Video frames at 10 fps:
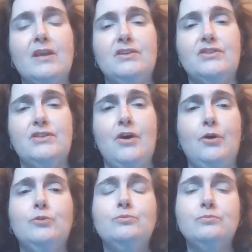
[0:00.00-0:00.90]

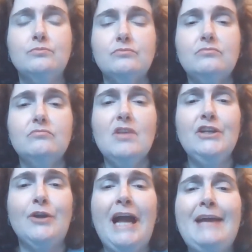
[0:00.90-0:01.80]
So,
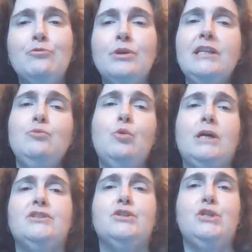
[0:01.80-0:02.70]
you know, I really
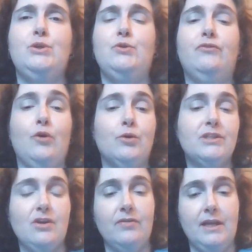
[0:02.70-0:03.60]
want to
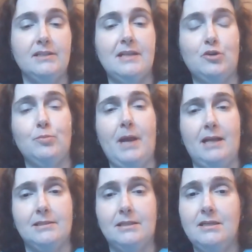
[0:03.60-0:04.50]
focus on things that are
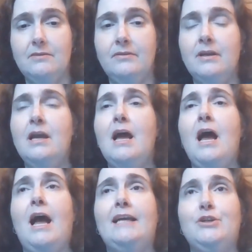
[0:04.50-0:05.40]
positive.
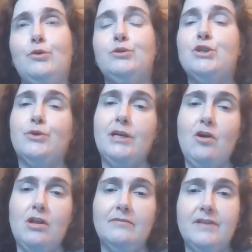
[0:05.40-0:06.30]
I know during
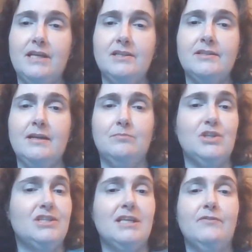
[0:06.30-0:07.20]
all of this, um,
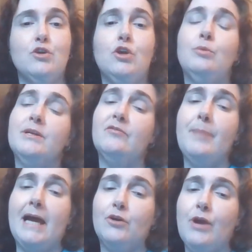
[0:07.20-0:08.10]
just to give you a little bit of
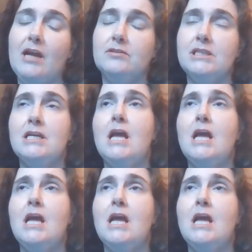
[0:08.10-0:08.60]
background,